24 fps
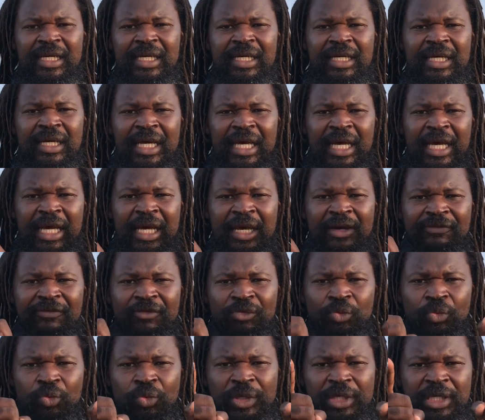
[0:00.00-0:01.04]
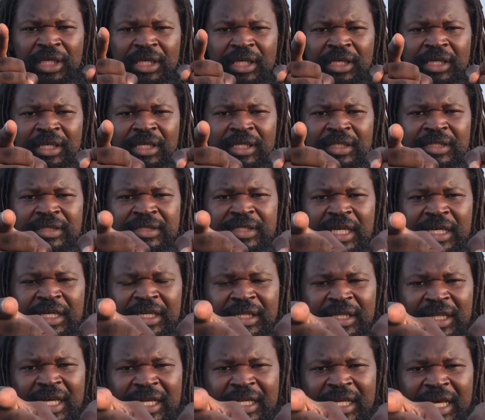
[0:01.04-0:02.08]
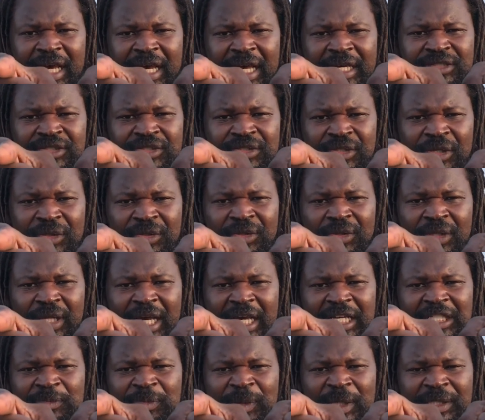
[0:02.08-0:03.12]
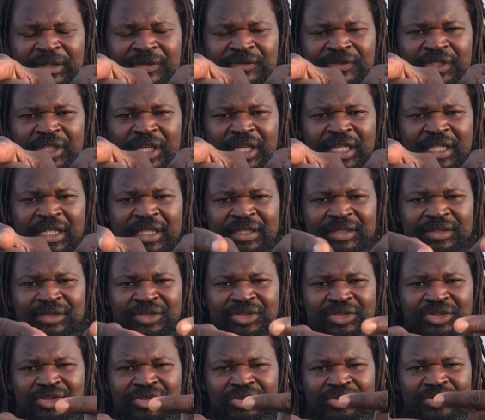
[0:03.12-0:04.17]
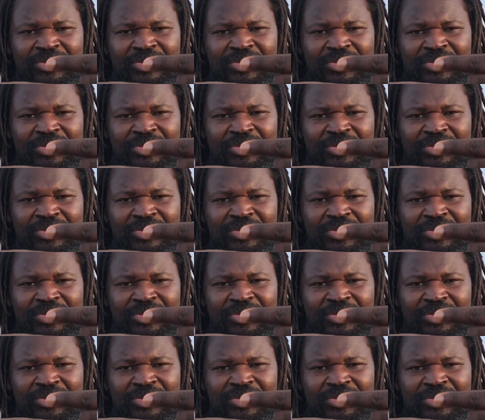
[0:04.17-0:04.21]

Have we taken that external aspect of change